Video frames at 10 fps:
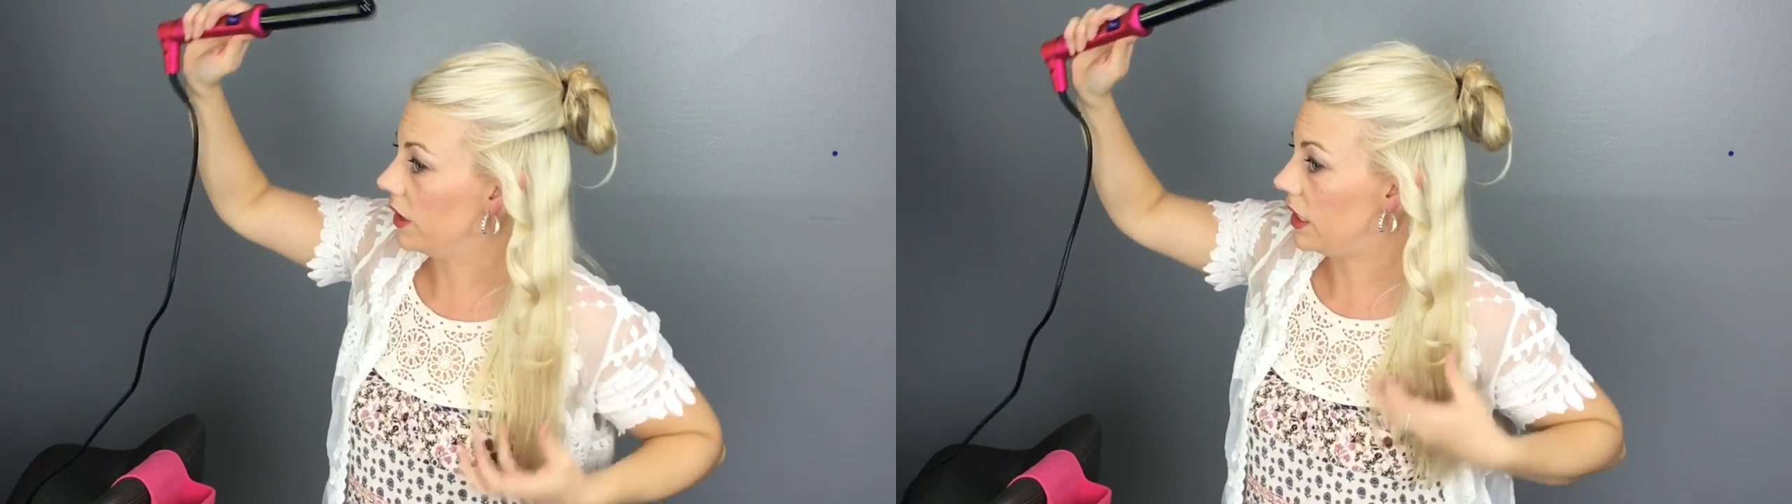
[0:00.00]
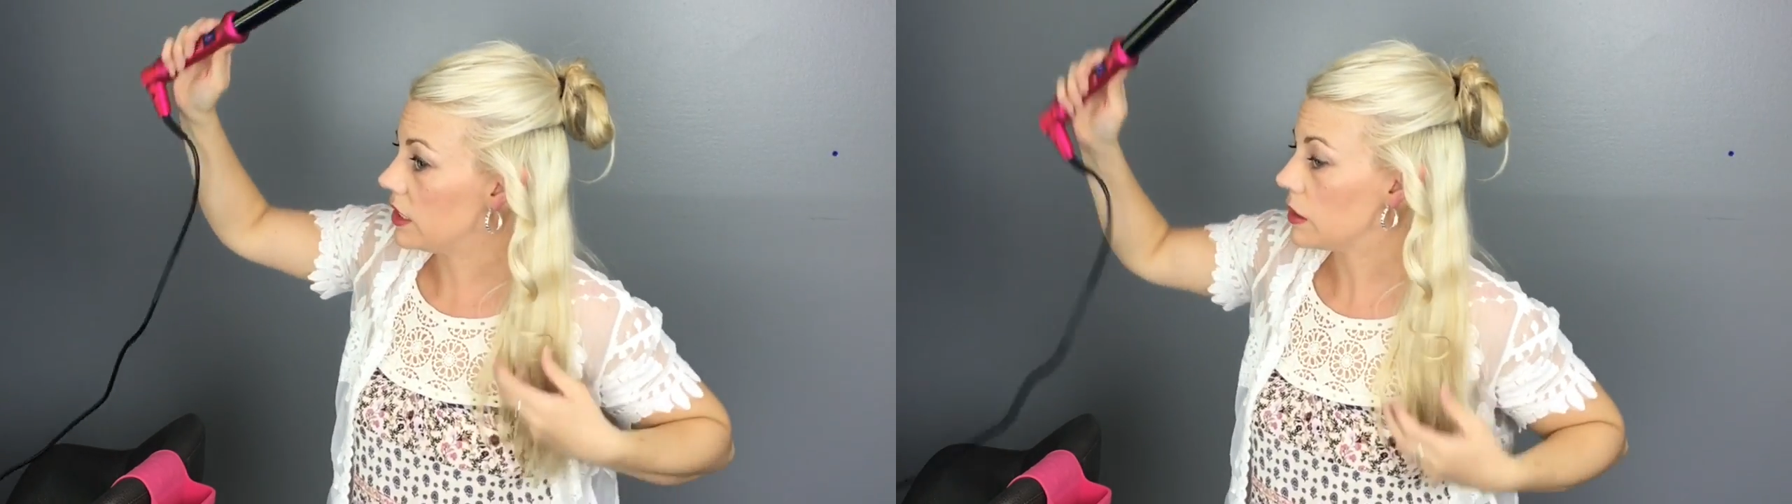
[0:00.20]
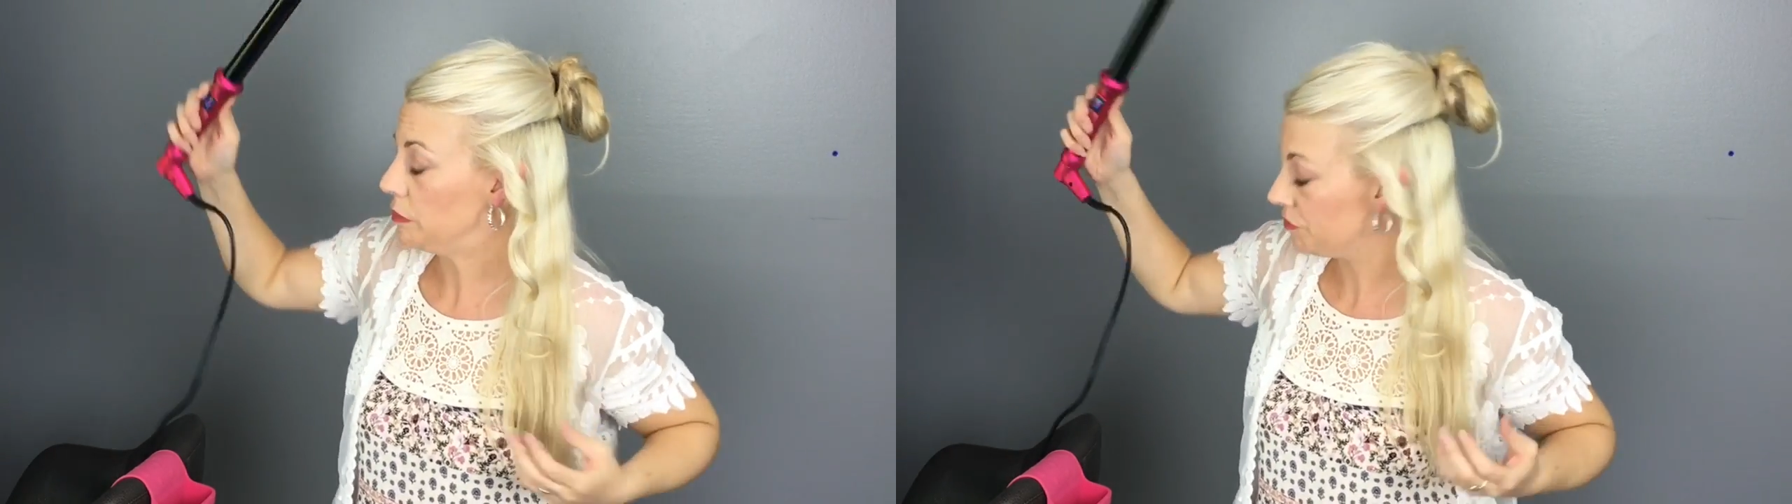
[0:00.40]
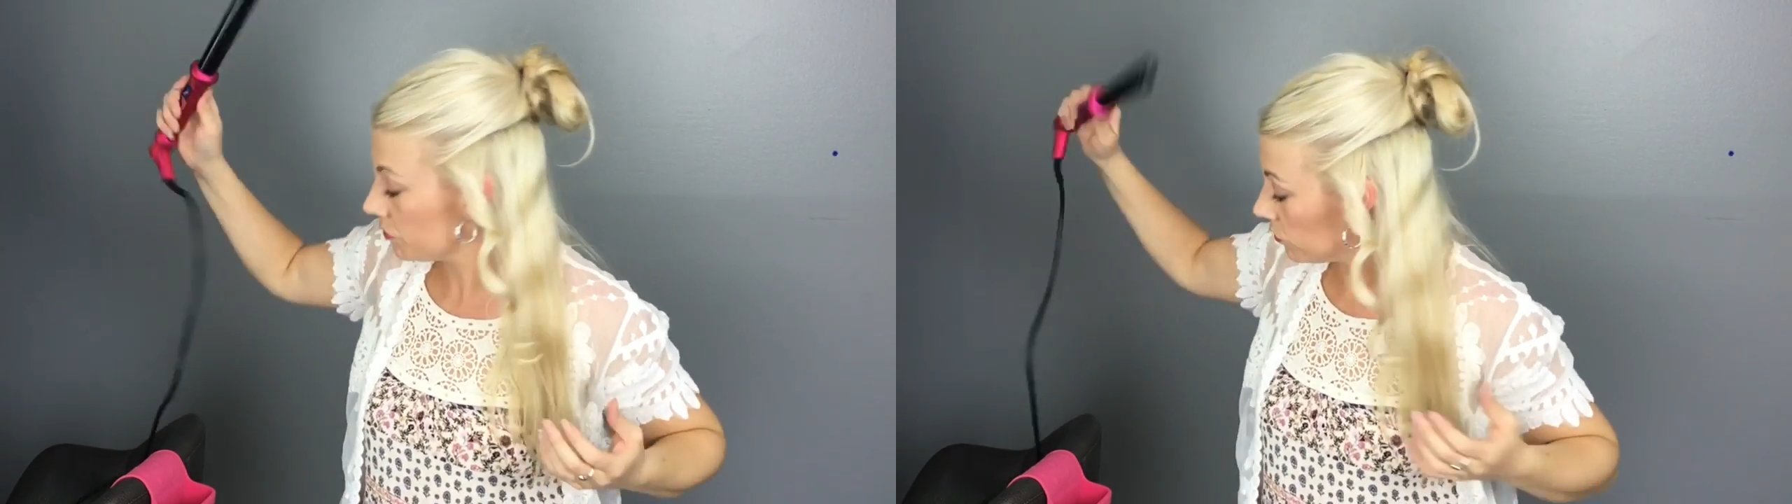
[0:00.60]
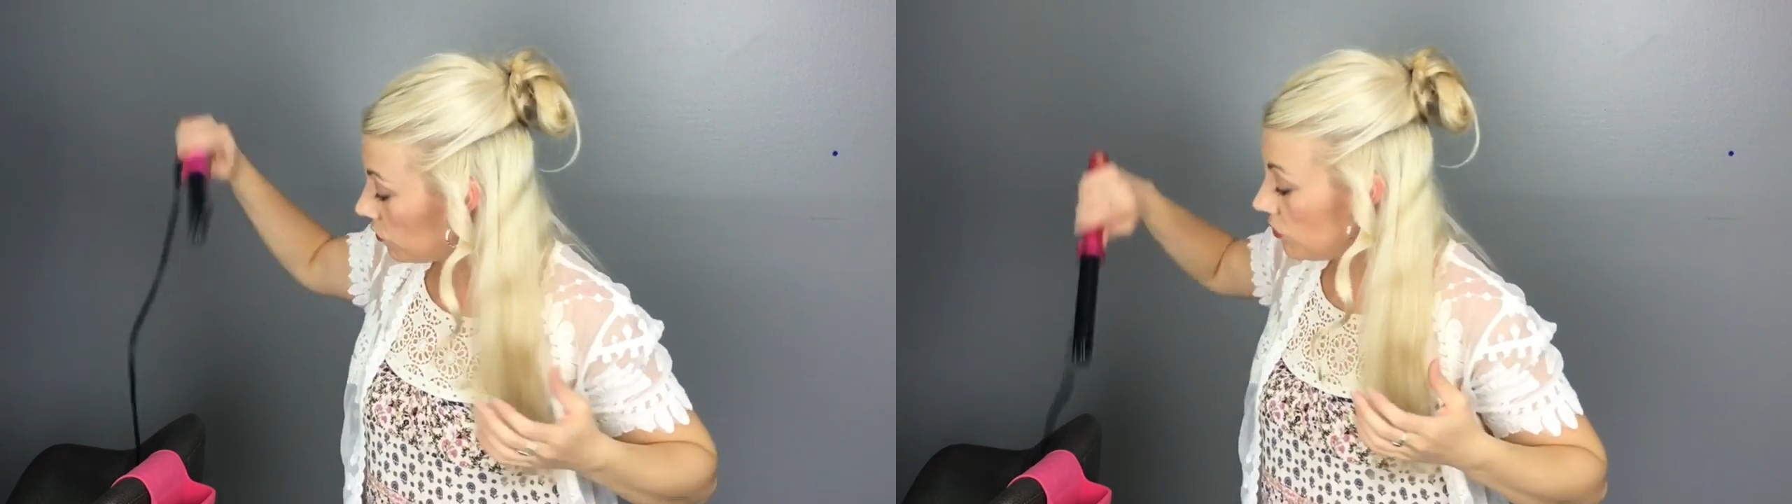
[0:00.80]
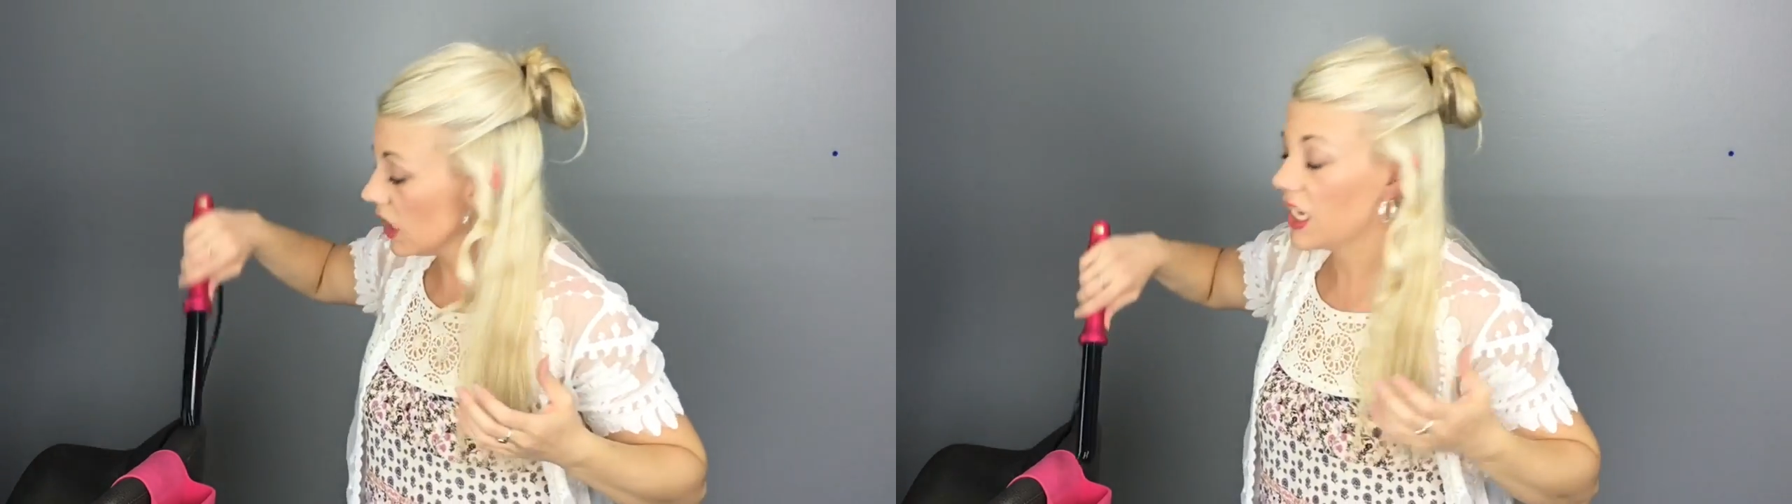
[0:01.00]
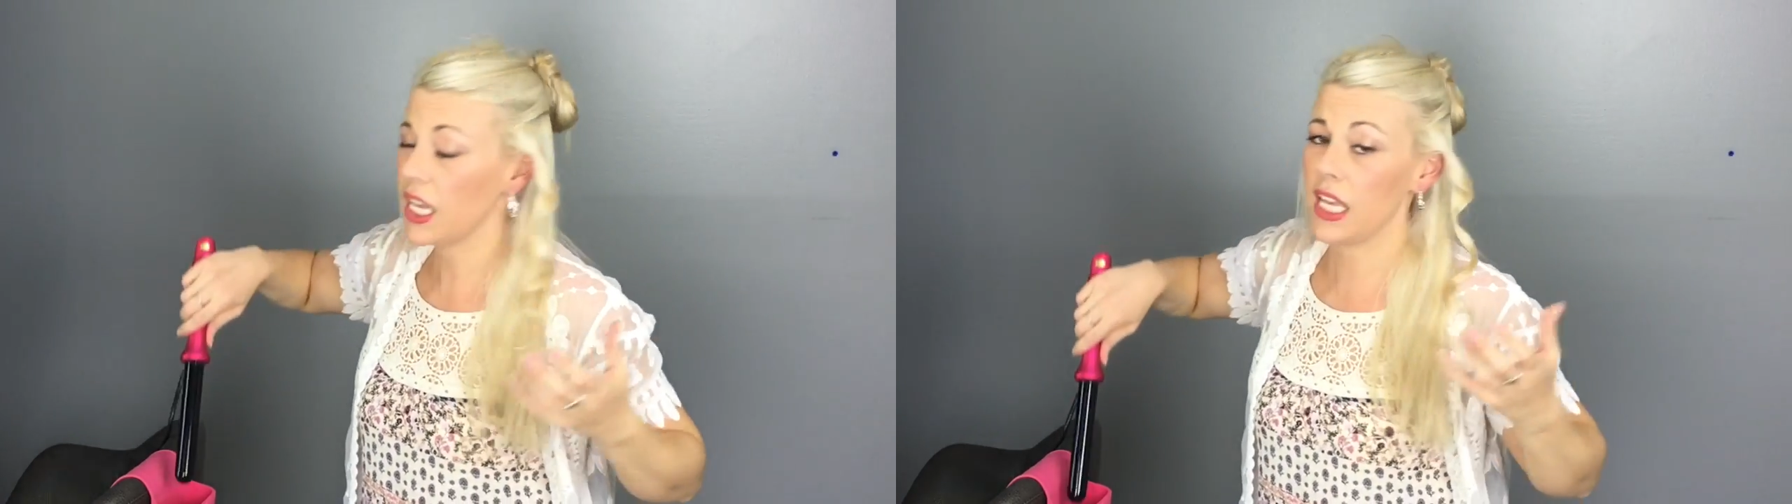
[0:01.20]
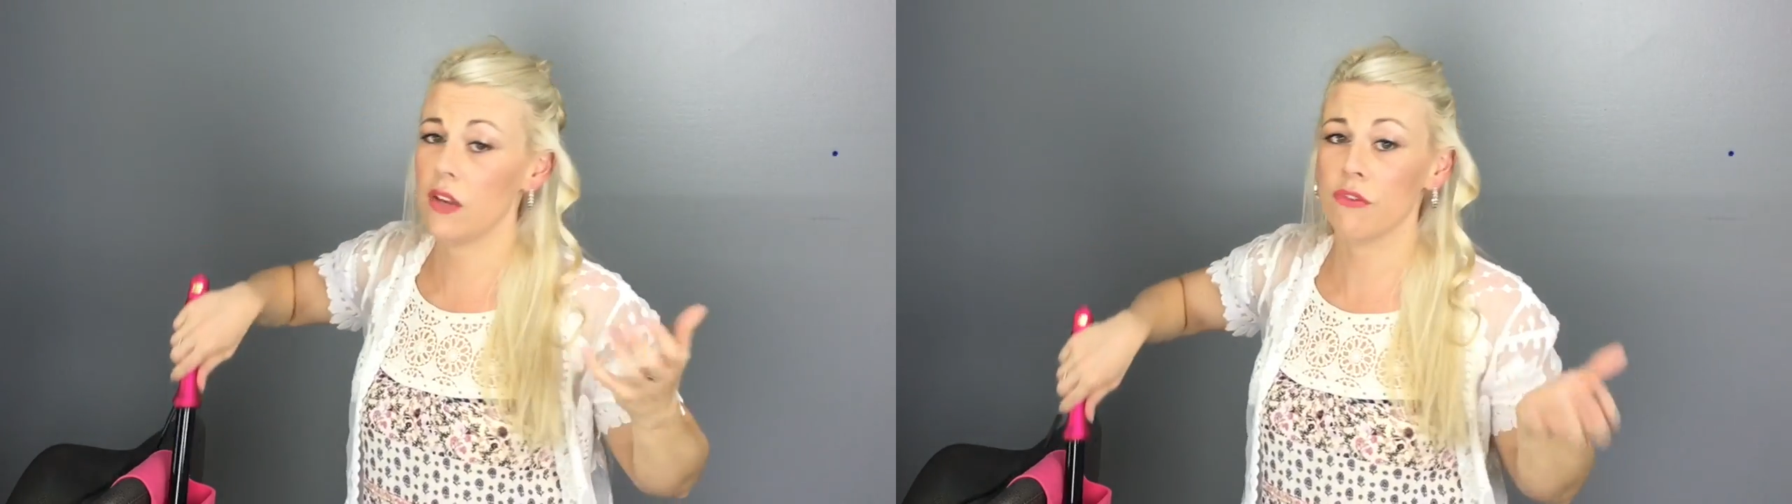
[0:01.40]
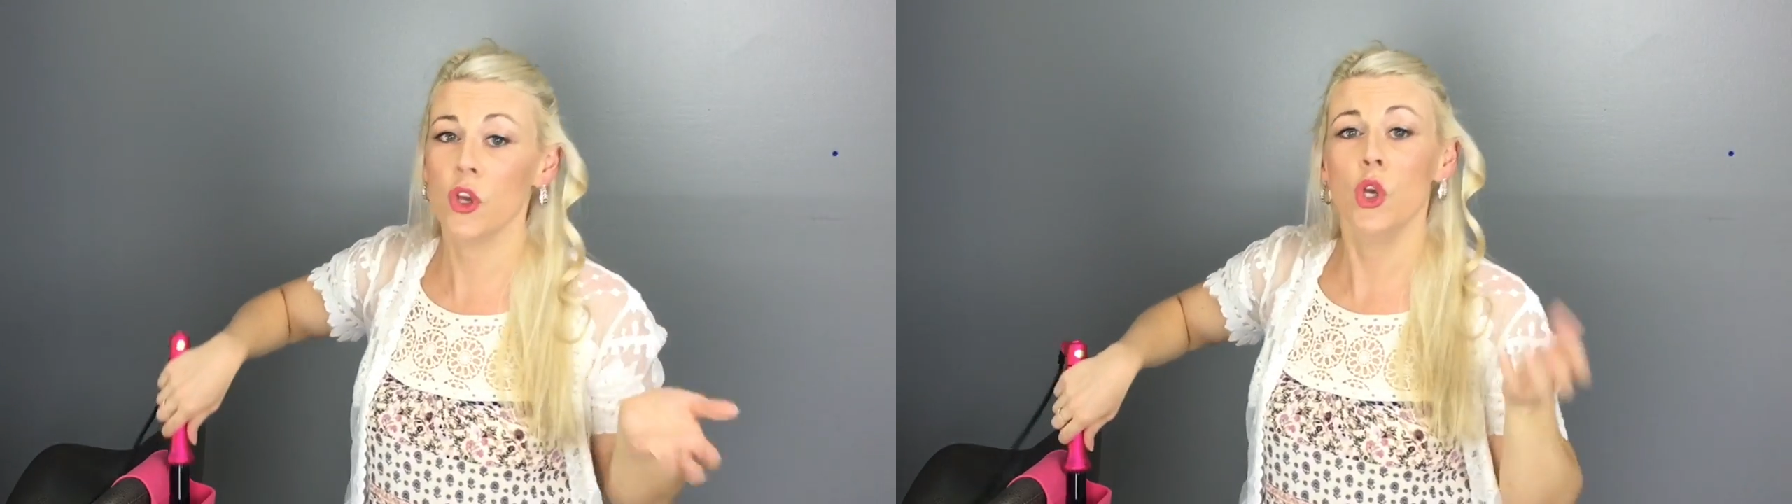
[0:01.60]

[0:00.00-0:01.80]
release. If